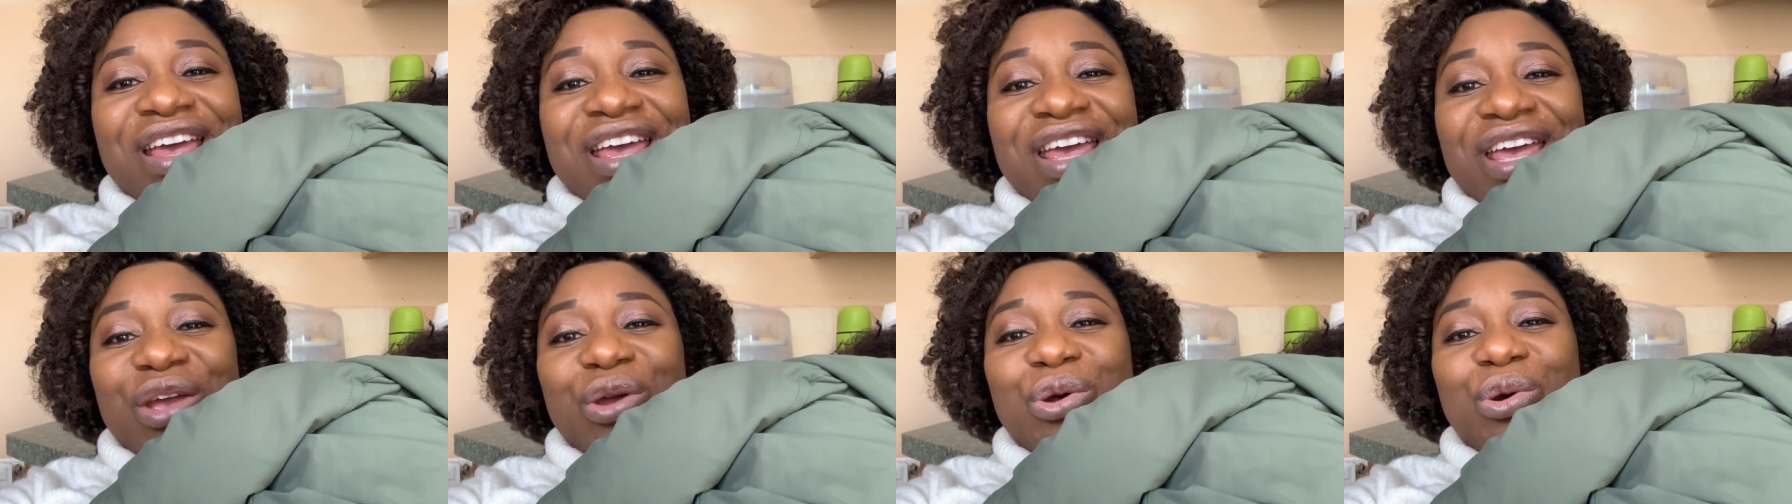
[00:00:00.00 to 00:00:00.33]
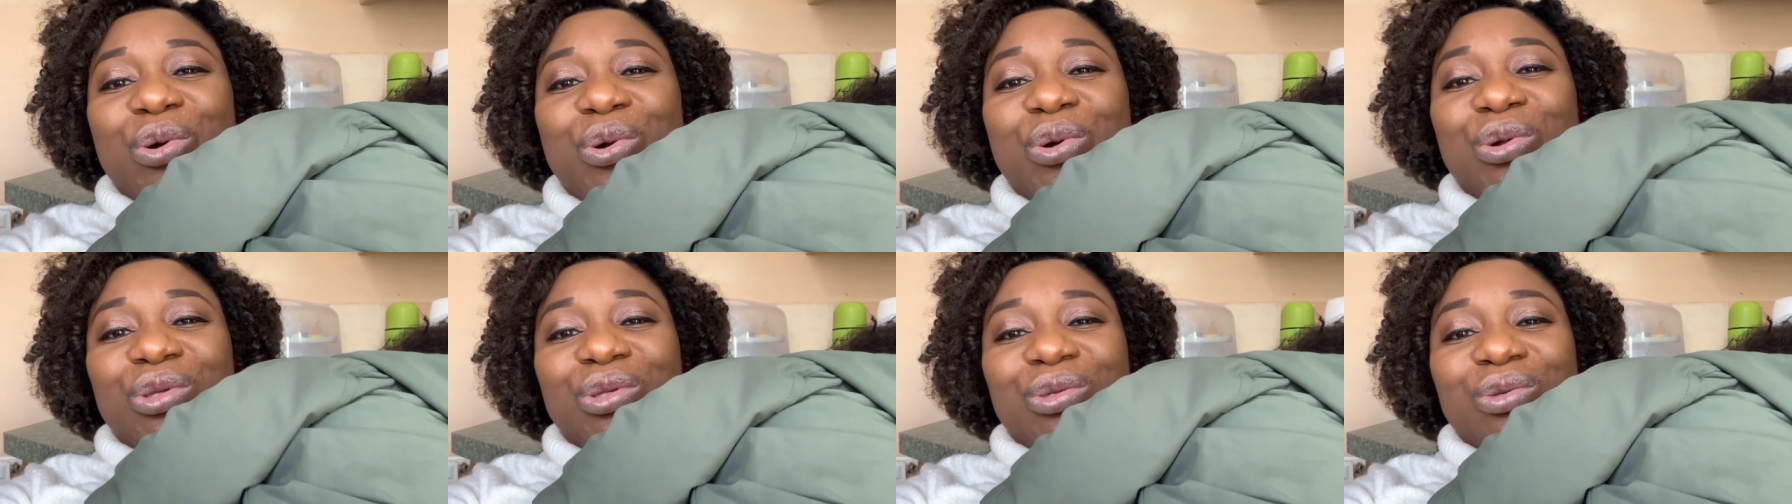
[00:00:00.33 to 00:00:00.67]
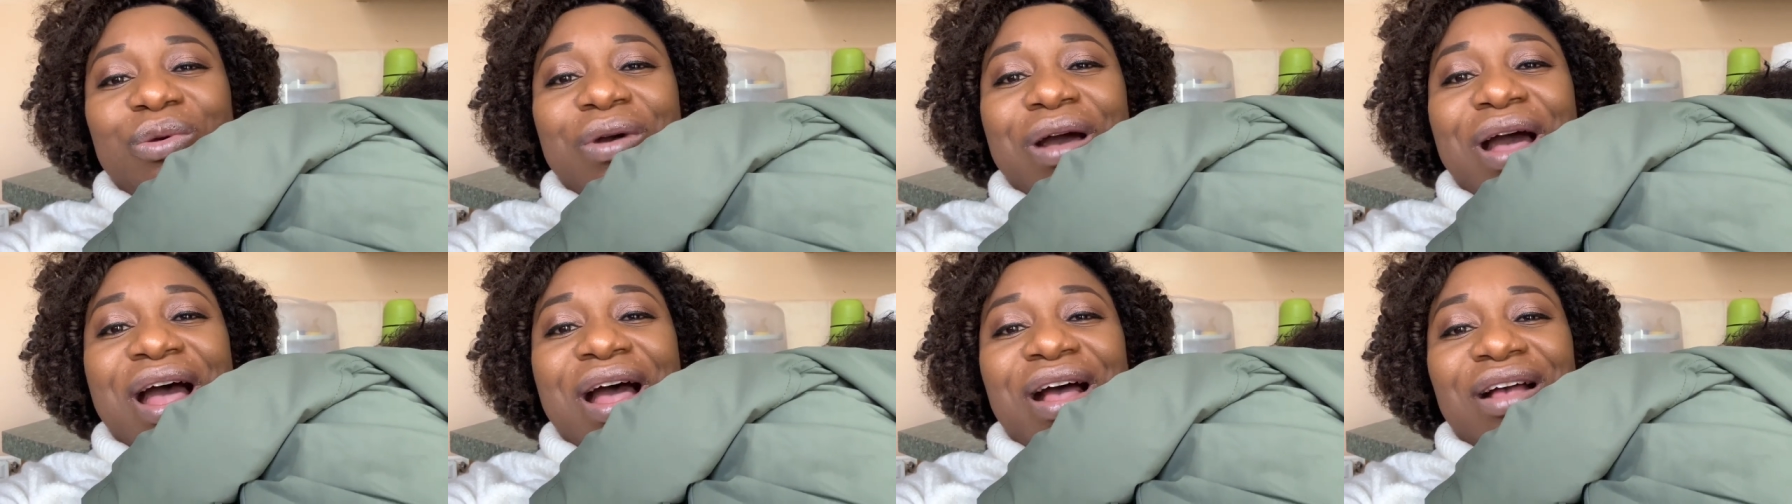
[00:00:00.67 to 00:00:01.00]
a whole
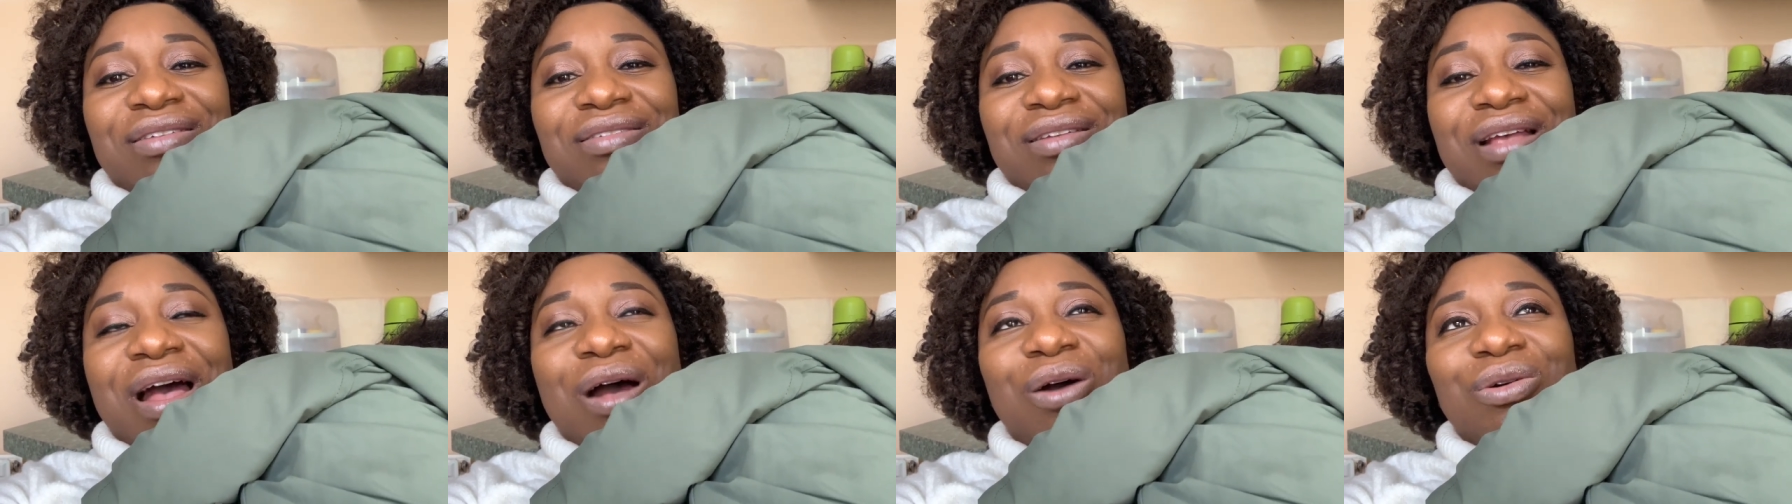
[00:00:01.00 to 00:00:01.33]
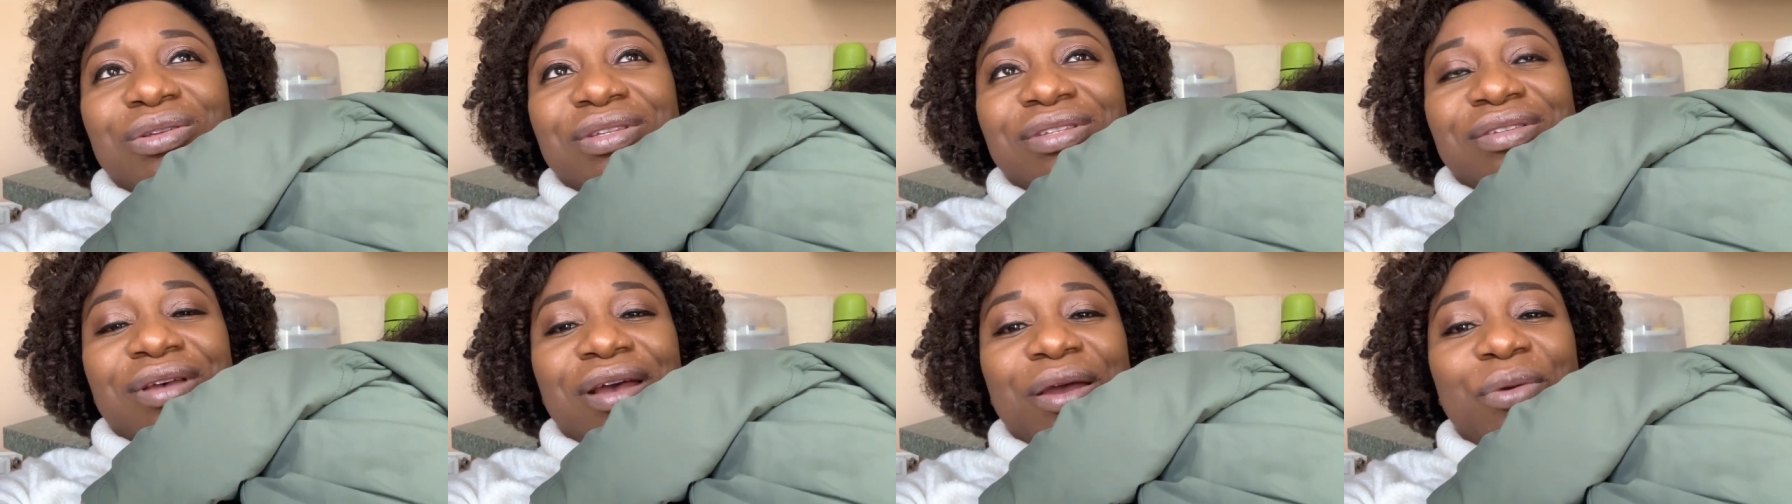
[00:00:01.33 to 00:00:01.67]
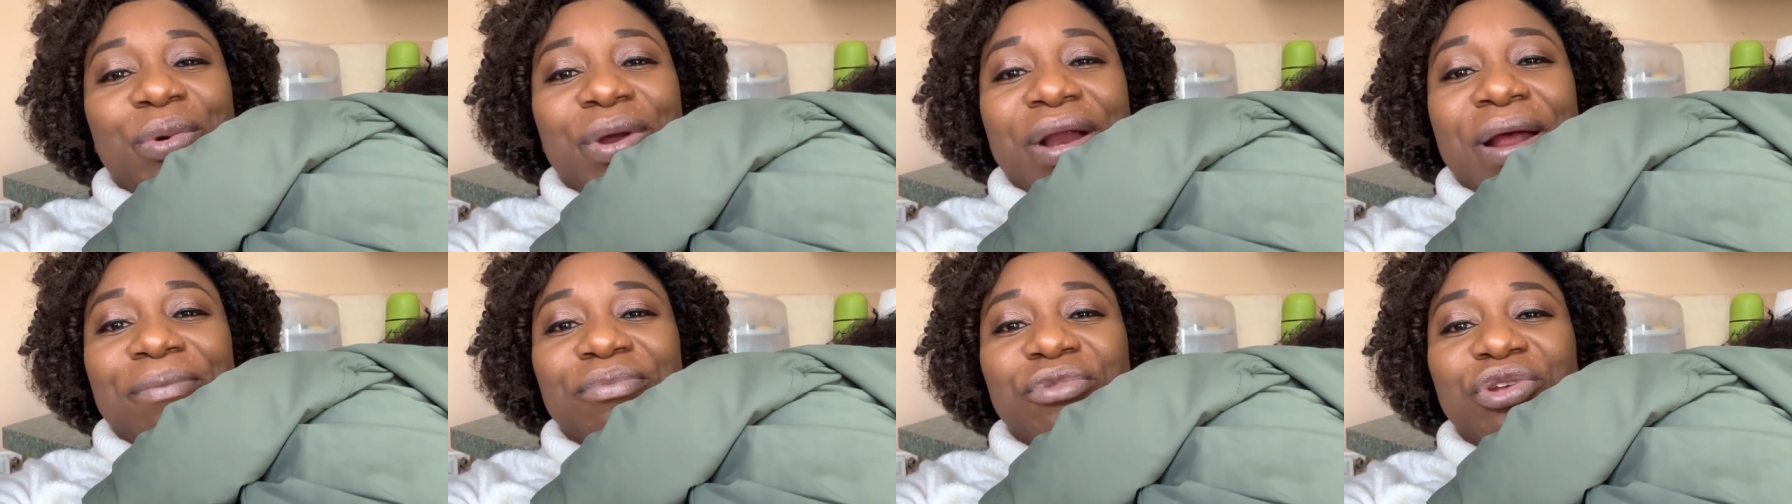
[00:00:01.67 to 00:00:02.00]
2 hours outside
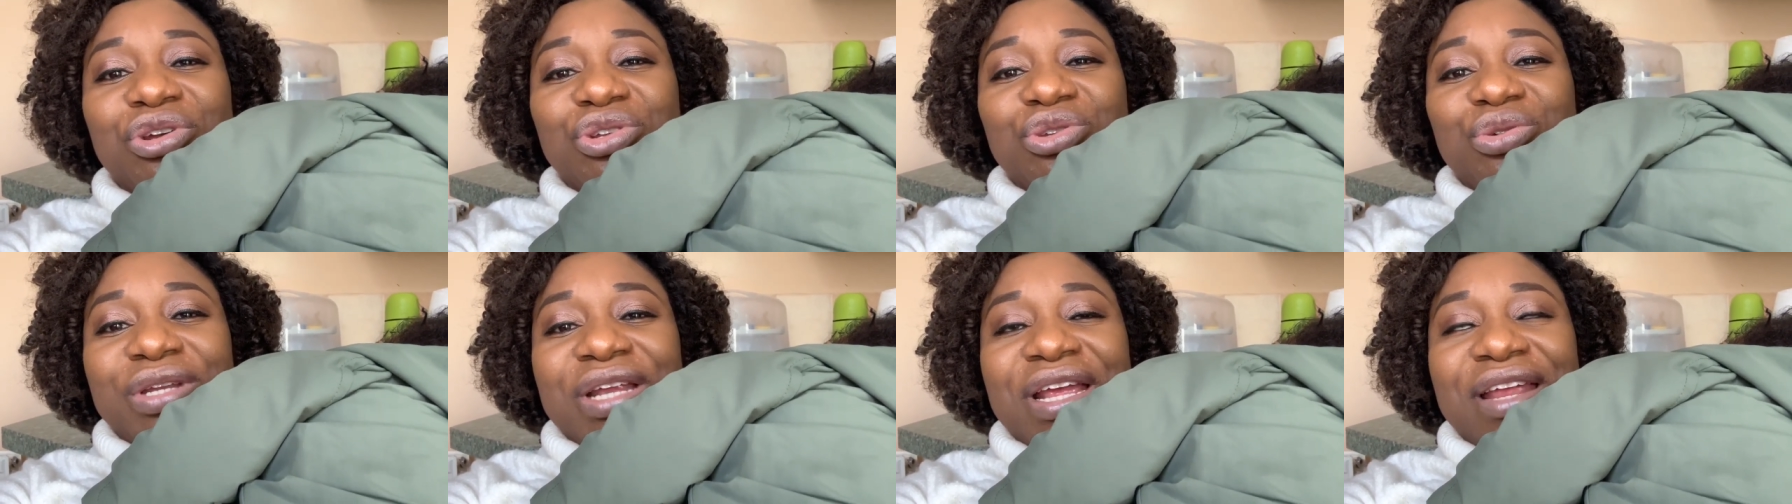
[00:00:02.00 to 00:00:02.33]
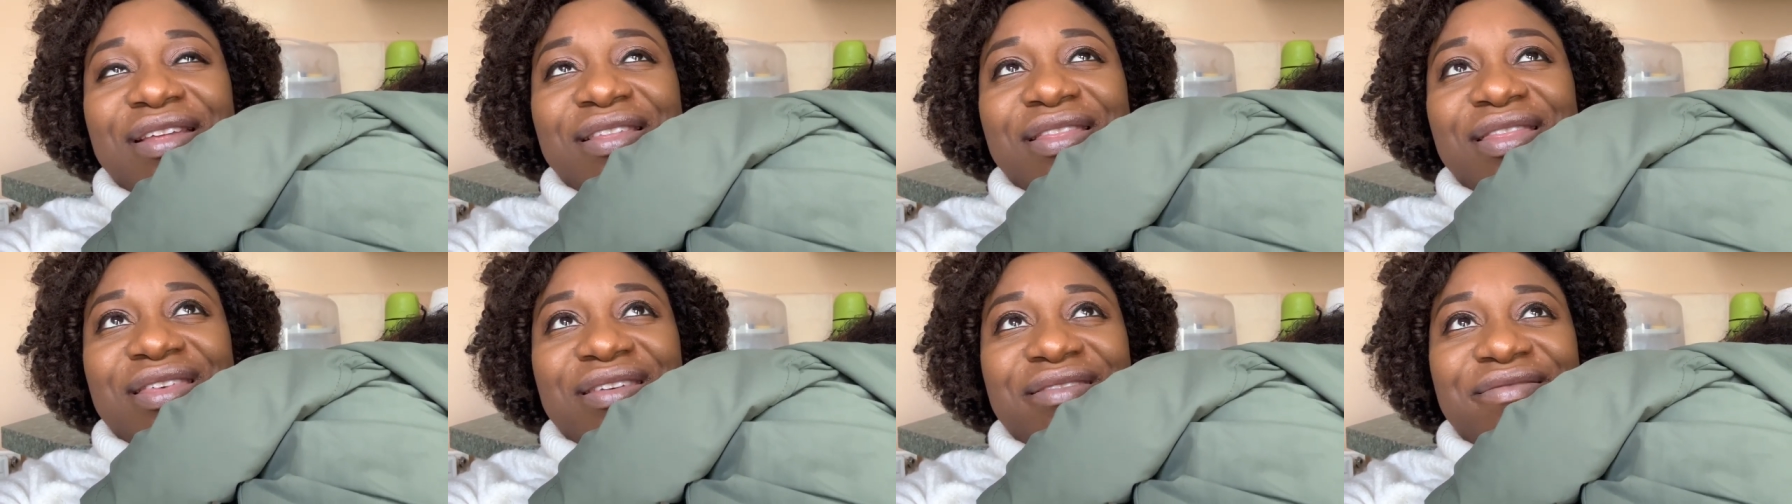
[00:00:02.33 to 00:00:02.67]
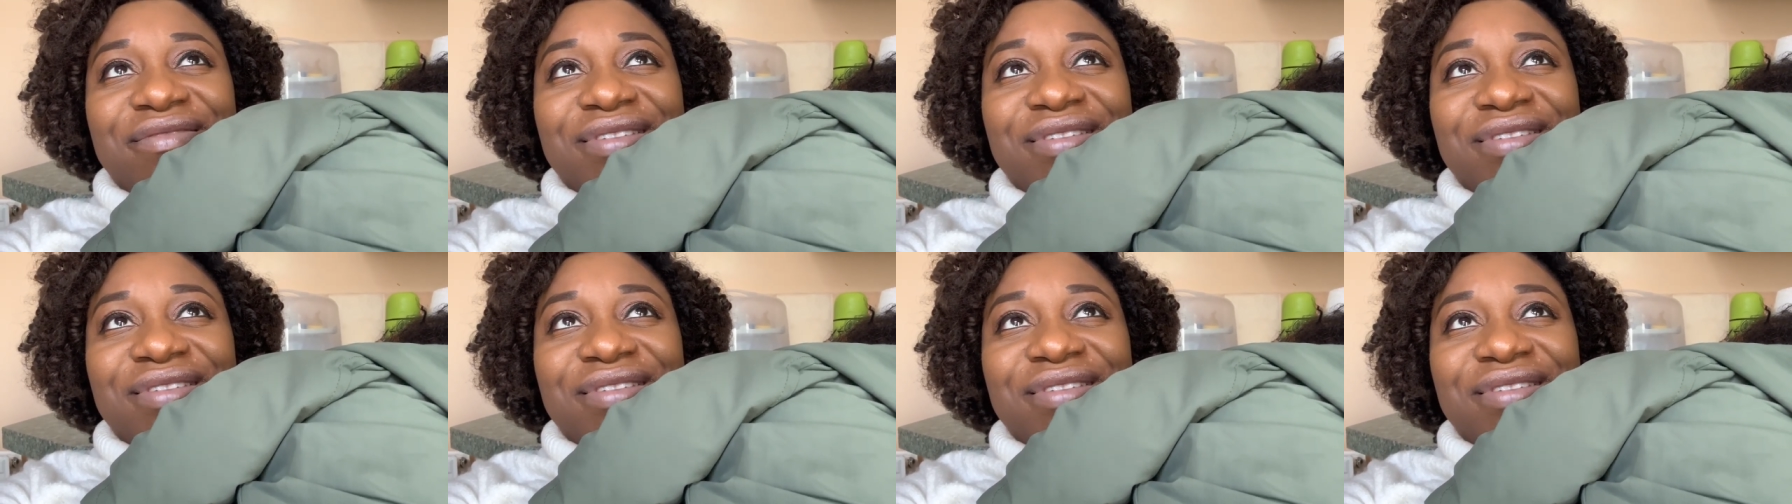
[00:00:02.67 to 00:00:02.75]
when I'm not doing anything